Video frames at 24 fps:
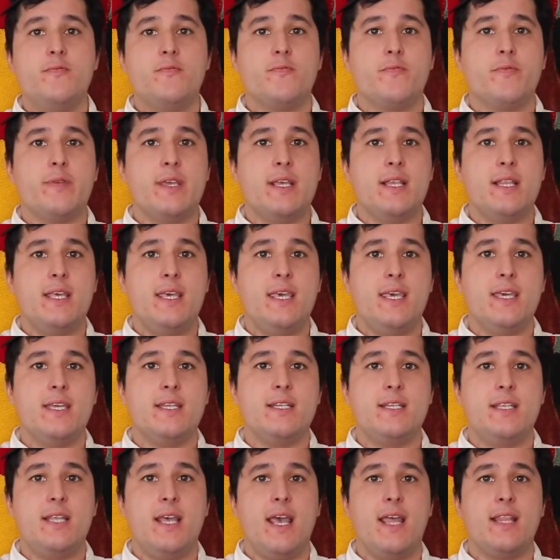really
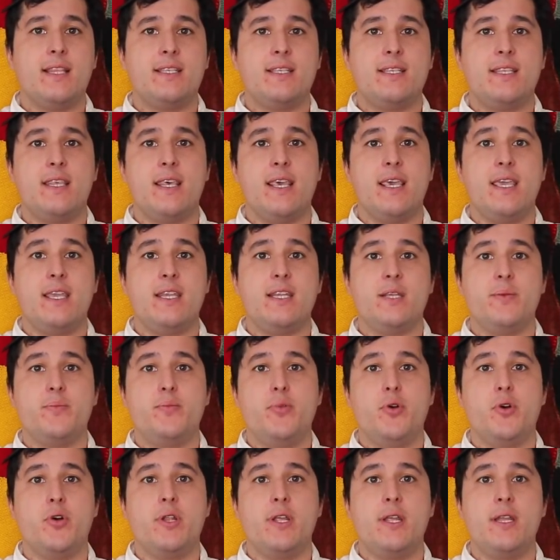intense thing to
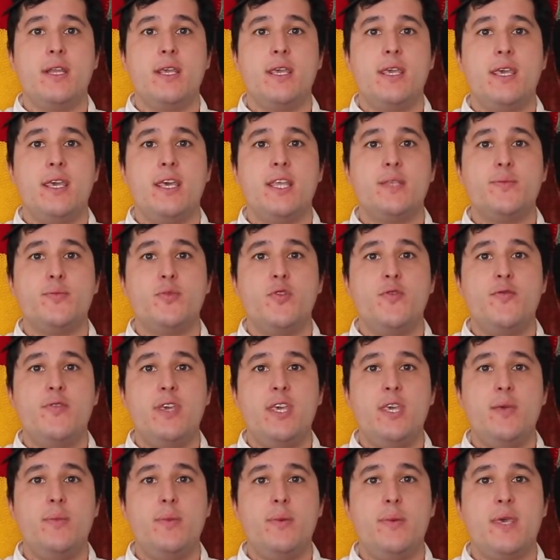put in a kid's
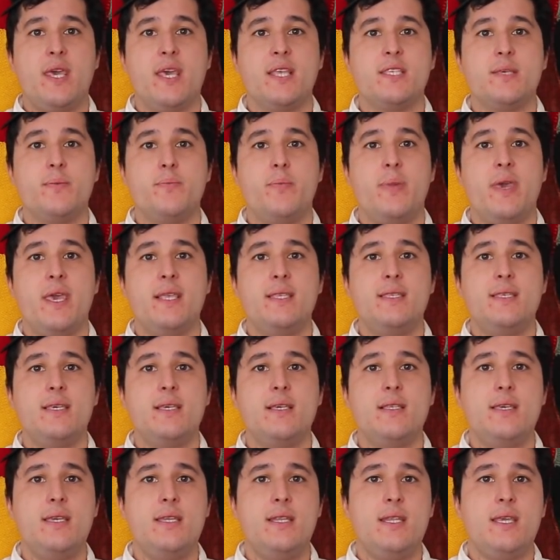movie because it
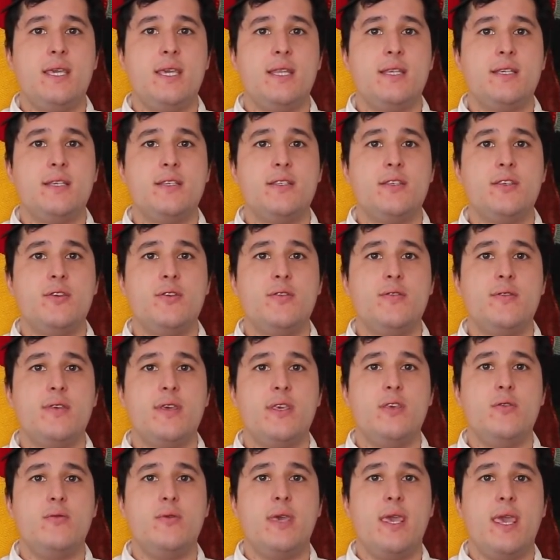basically teaches you
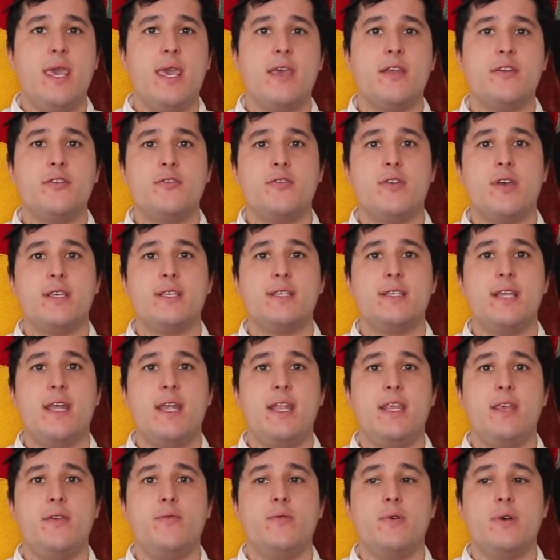that you can't trust
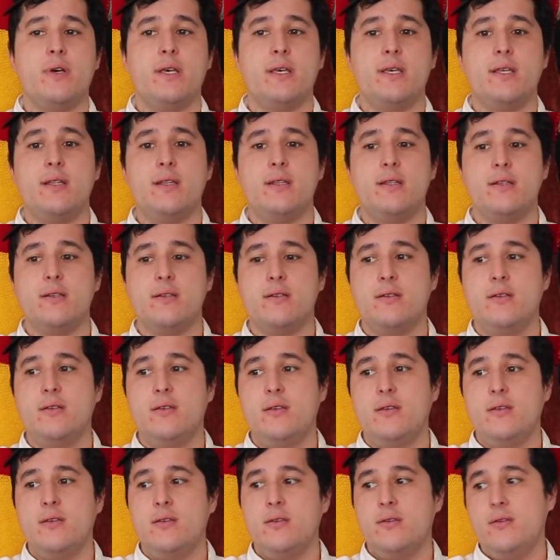anyone, and,
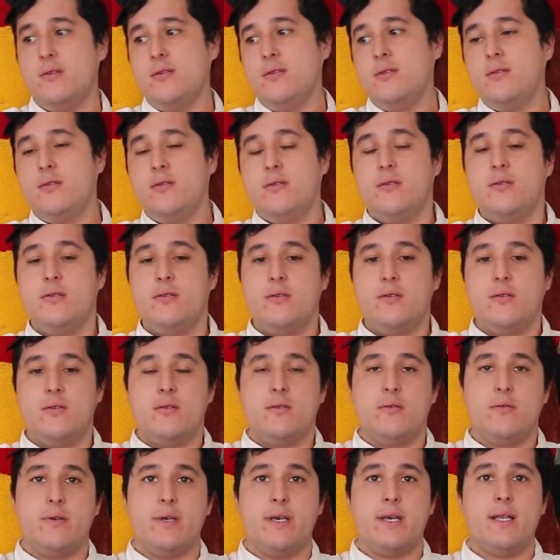
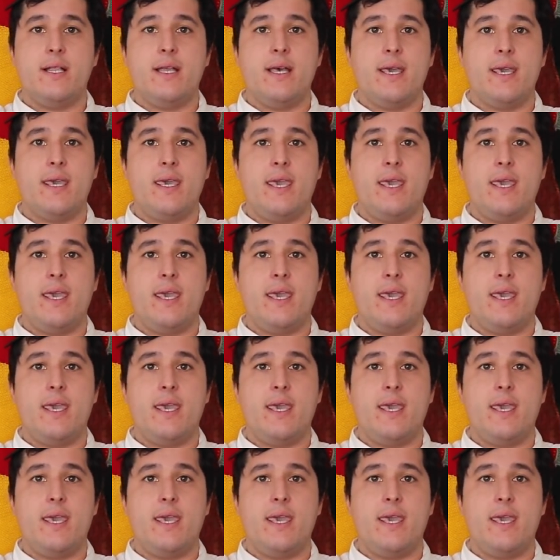well, I